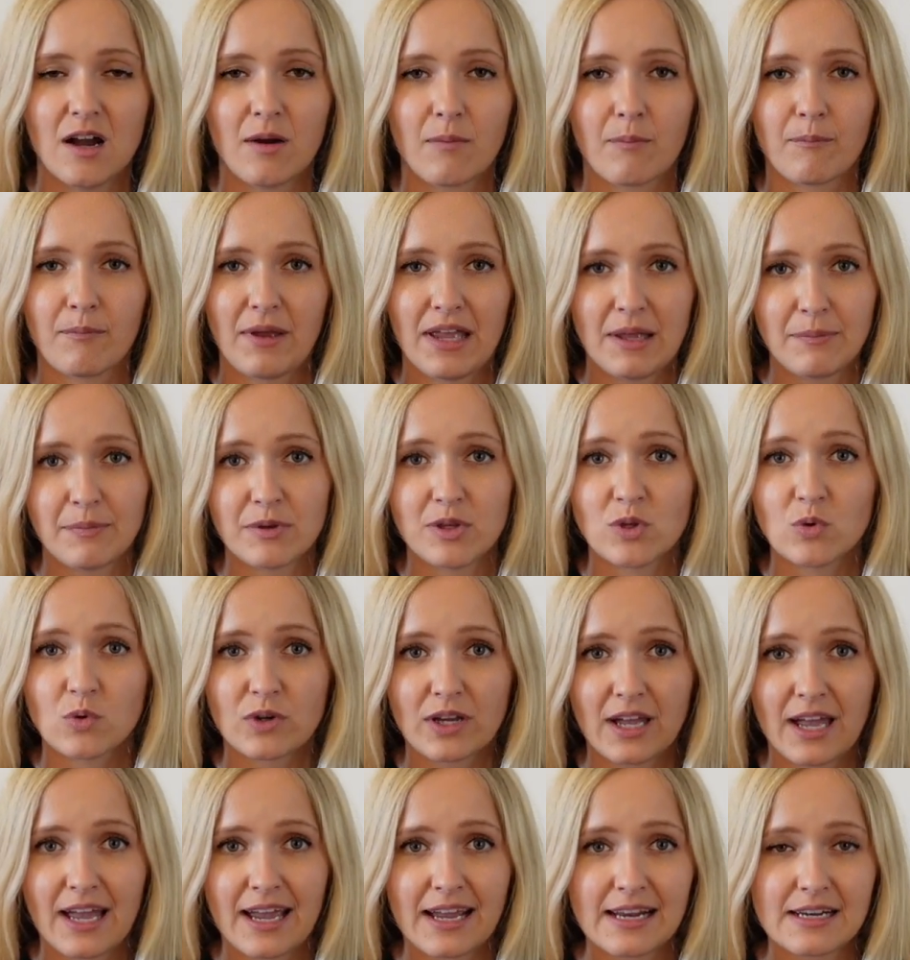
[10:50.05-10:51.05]
maybe you
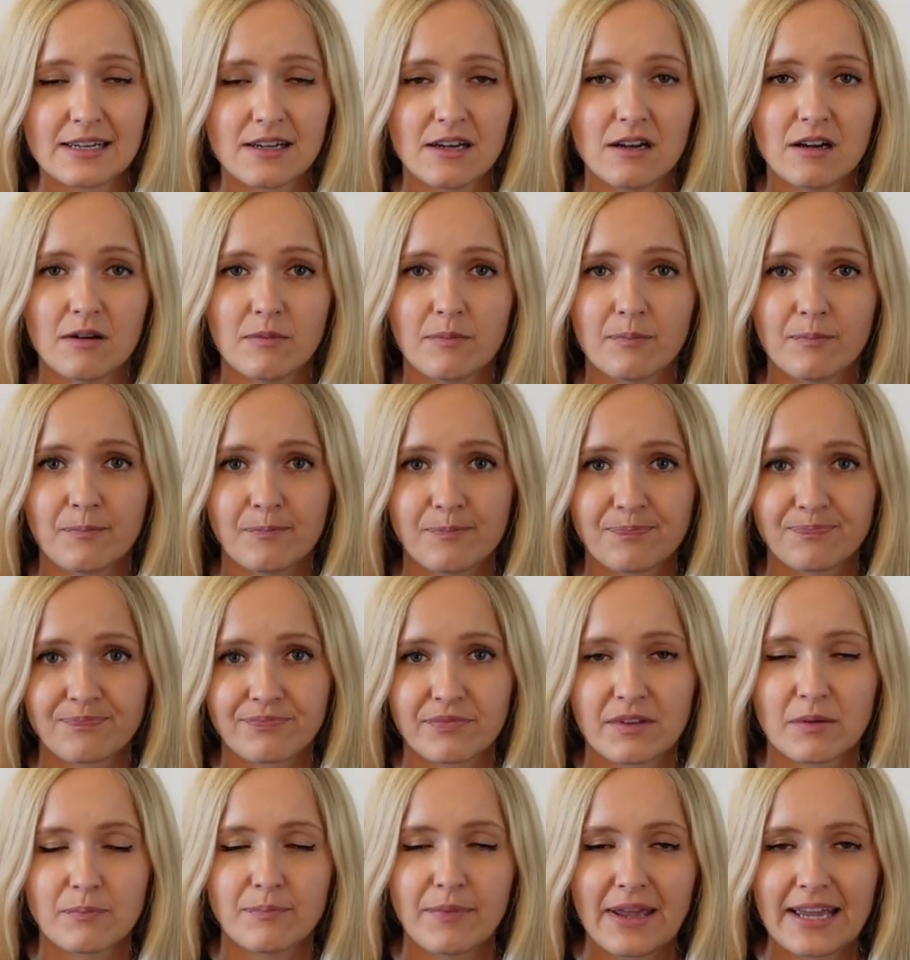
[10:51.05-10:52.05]
can
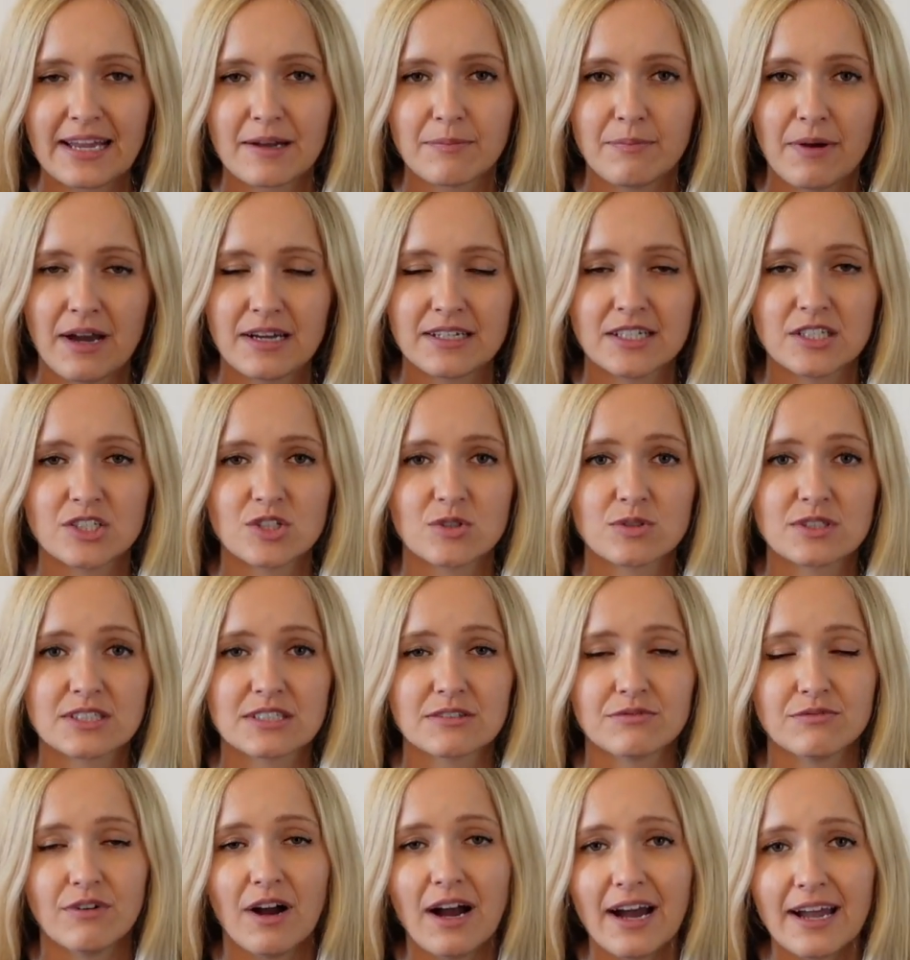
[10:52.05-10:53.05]
make money to
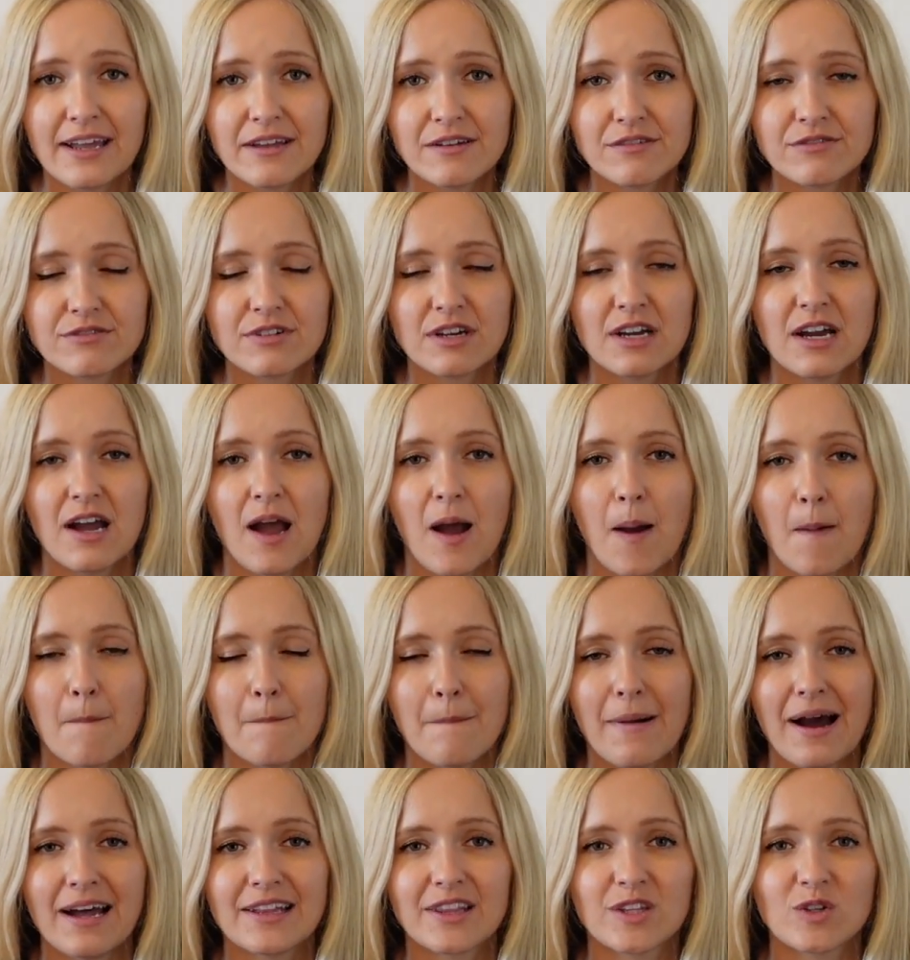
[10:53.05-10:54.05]
survive,
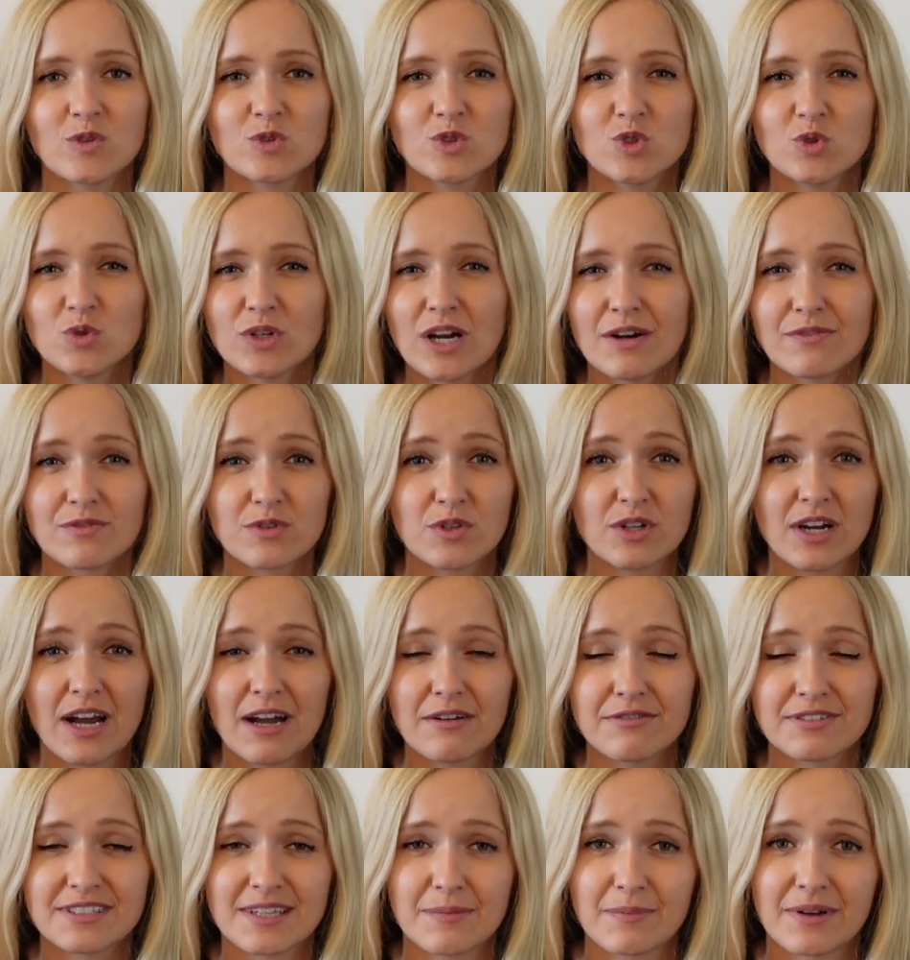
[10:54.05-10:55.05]
but you do have to
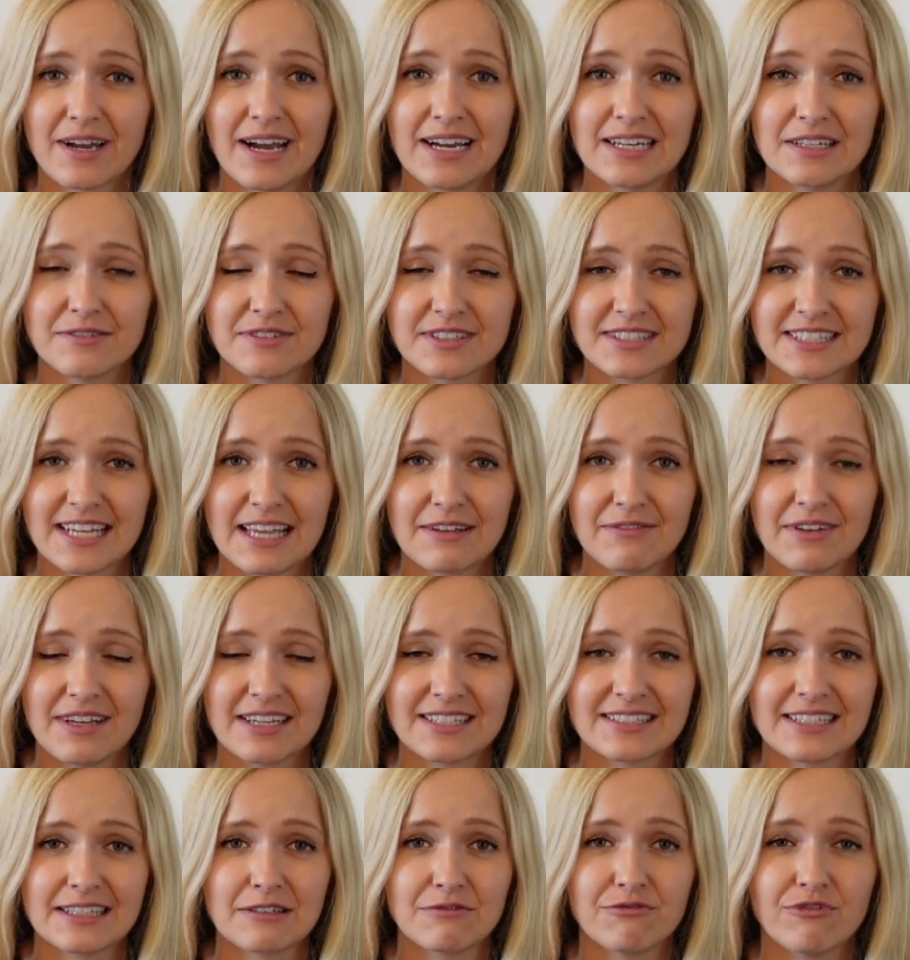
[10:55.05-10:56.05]
have some kind of
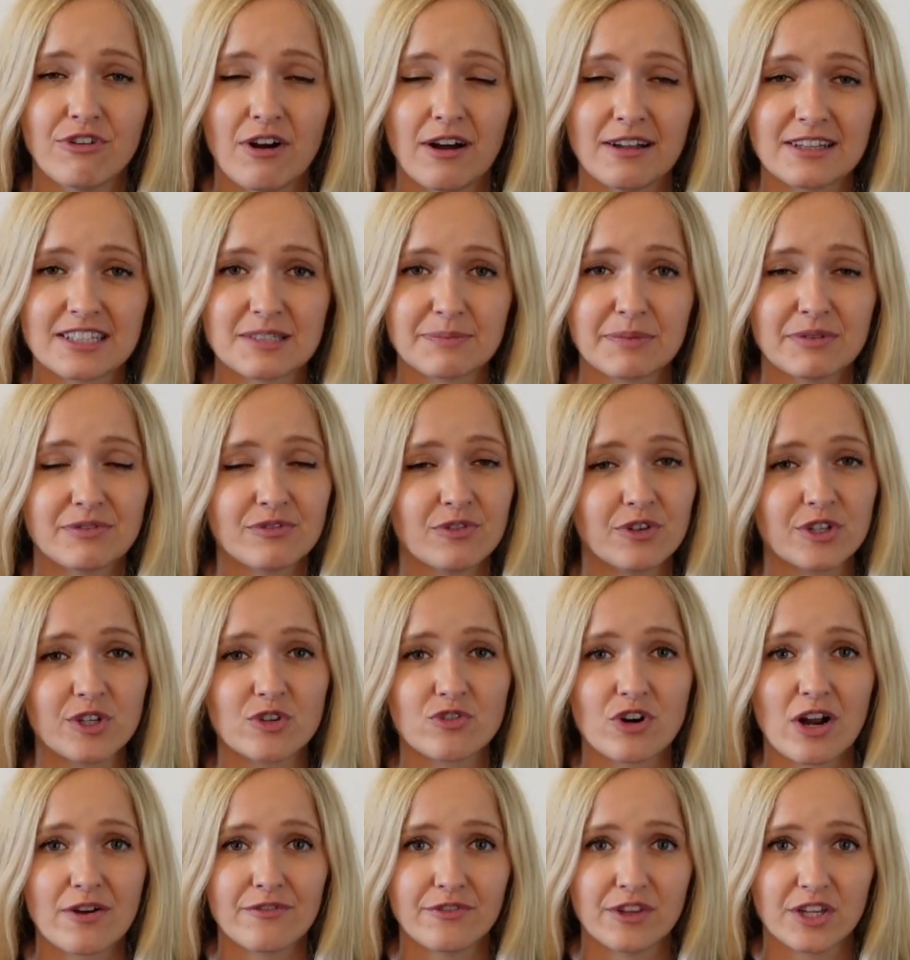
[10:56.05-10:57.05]
savings and funds before you
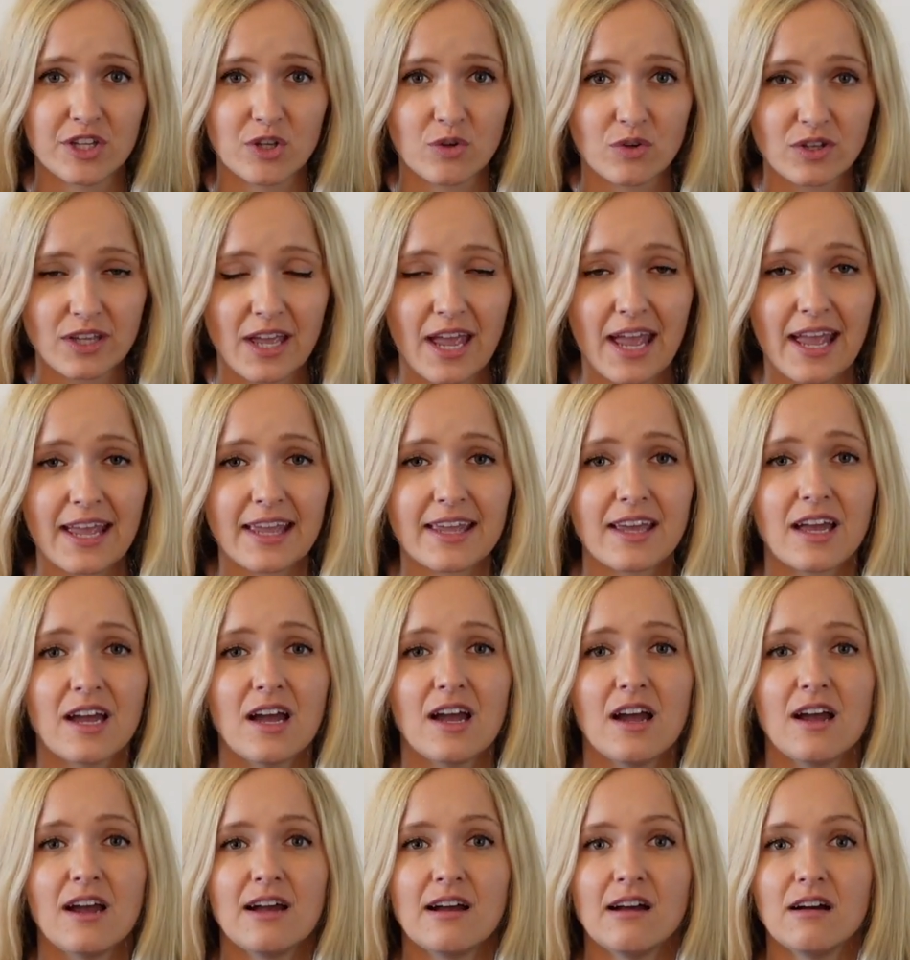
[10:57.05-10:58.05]
arrive in the
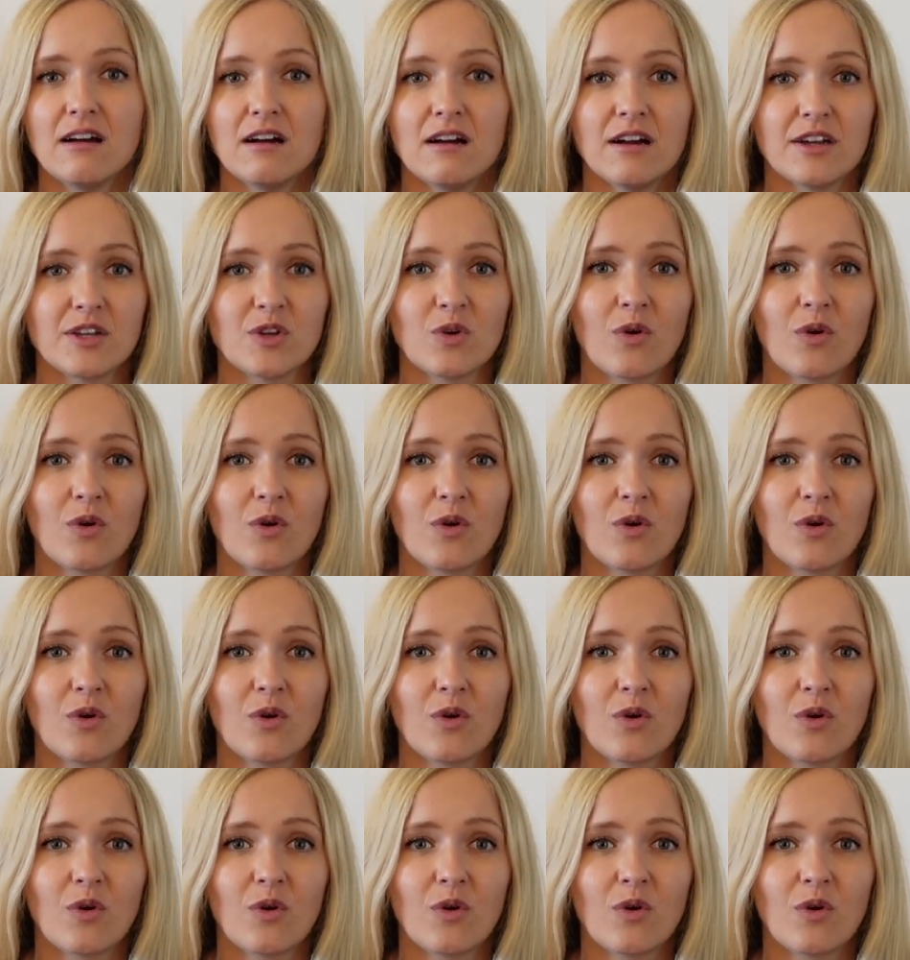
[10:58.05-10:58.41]
UK.